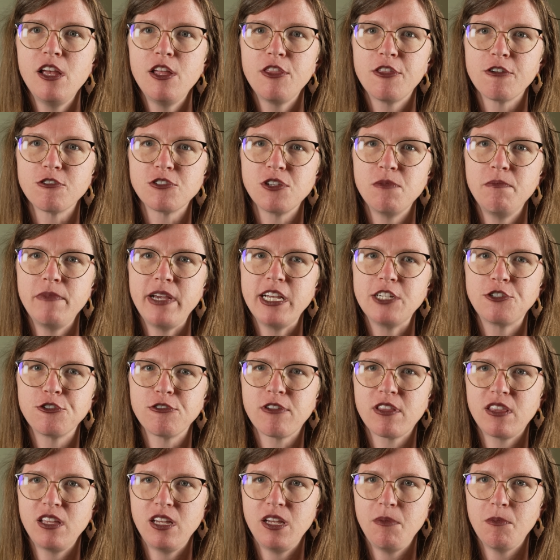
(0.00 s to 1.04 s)
There's a major
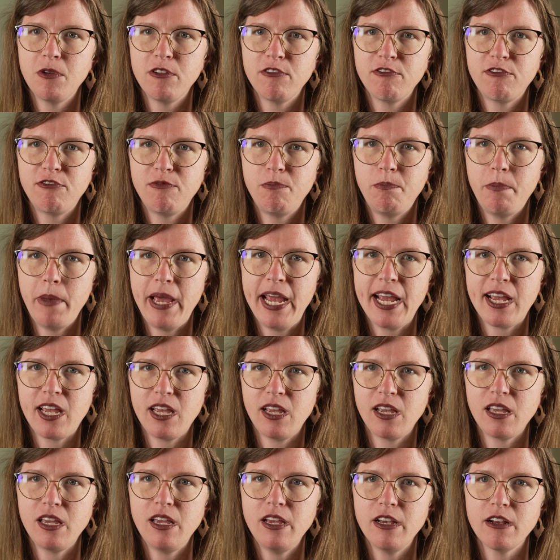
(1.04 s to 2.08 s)
theme of
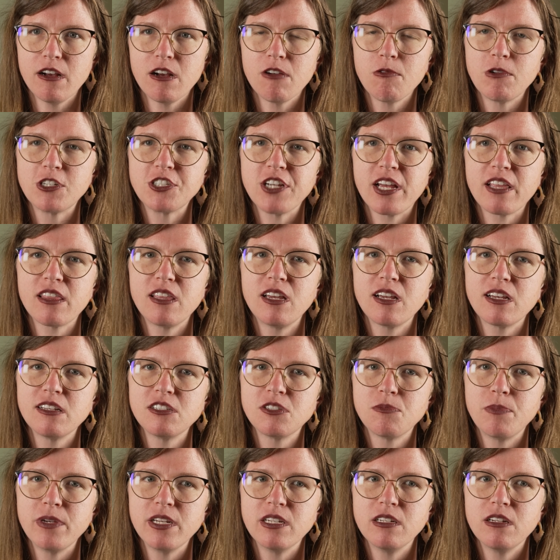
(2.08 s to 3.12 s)
banking here, which I think
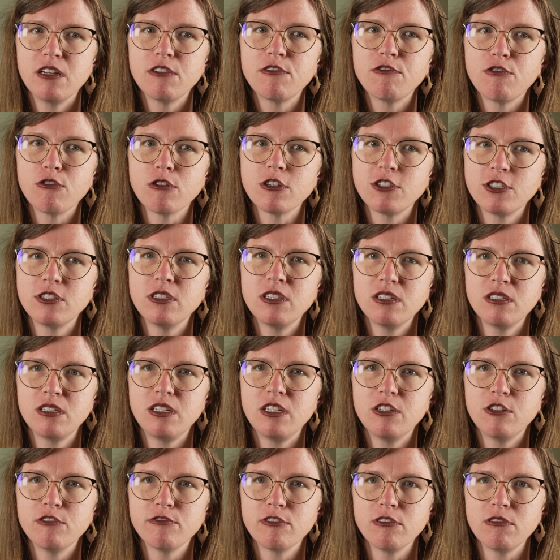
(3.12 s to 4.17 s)
has been
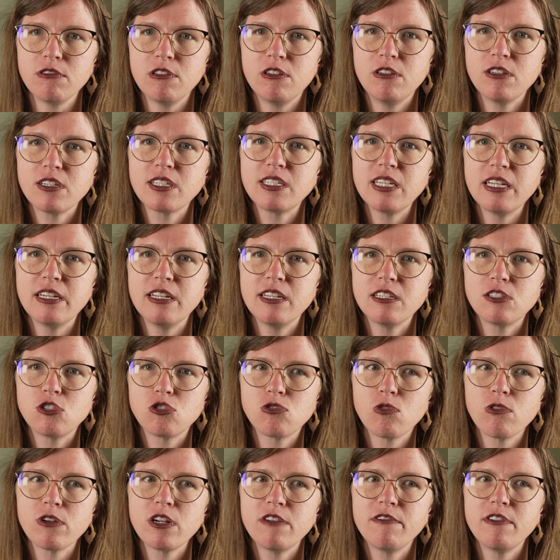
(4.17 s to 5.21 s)
unfortunately overlooked, and it
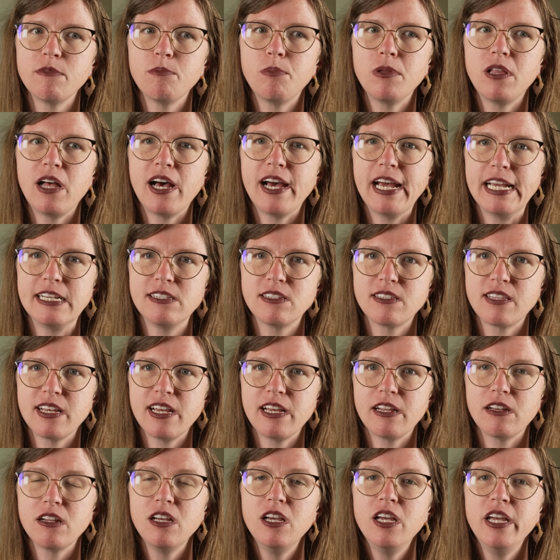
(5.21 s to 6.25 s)
sort of implies
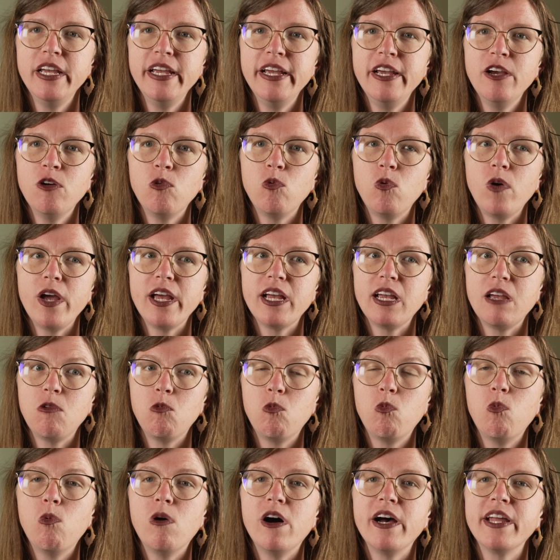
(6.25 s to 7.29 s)
that
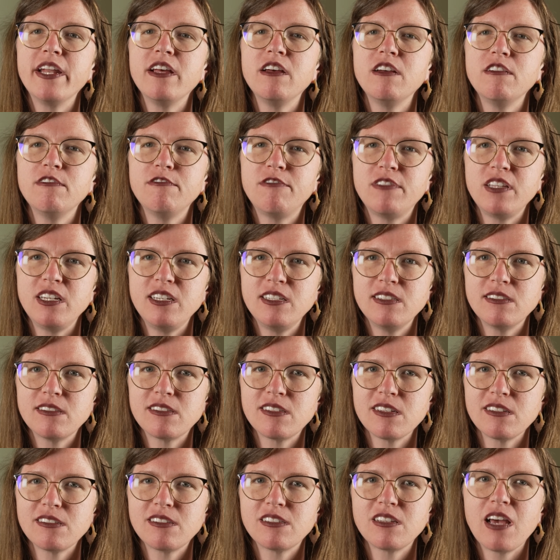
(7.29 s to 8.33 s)
one of
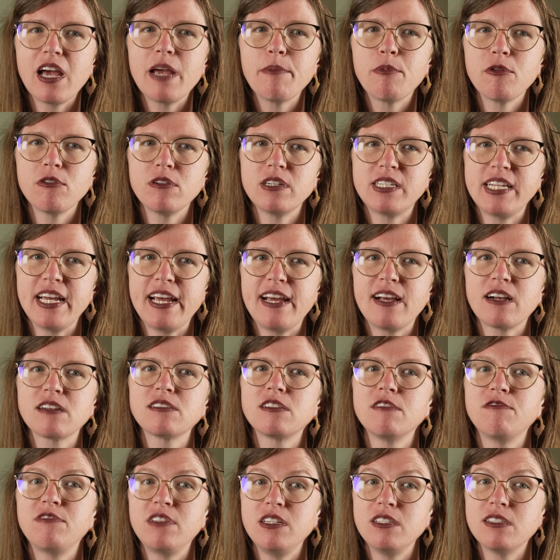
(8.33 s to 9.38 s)
these cyber
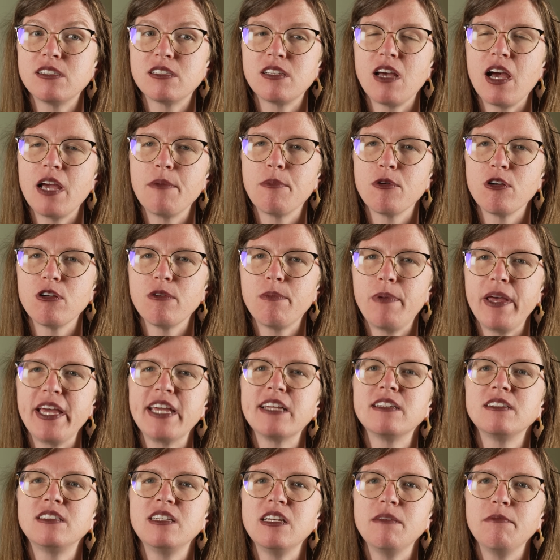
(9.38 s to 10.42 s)
attacks of the cyber
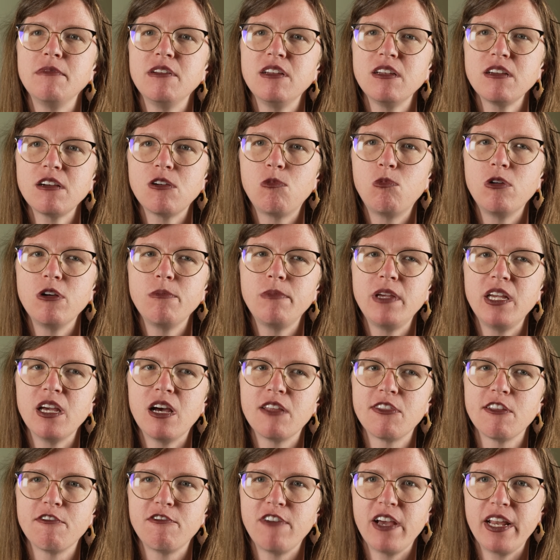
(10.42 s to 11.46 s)
pandemic will be
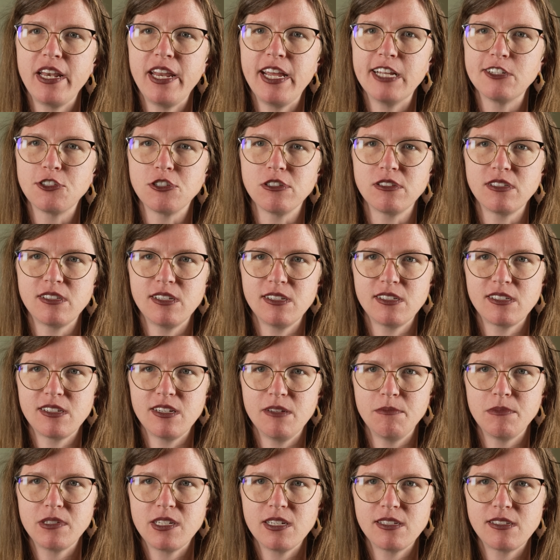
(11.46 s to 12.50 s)
on the financial
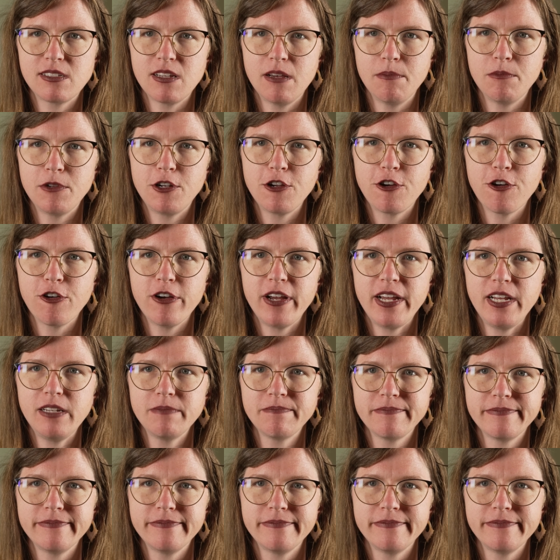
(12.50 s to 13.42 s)
system to some degree.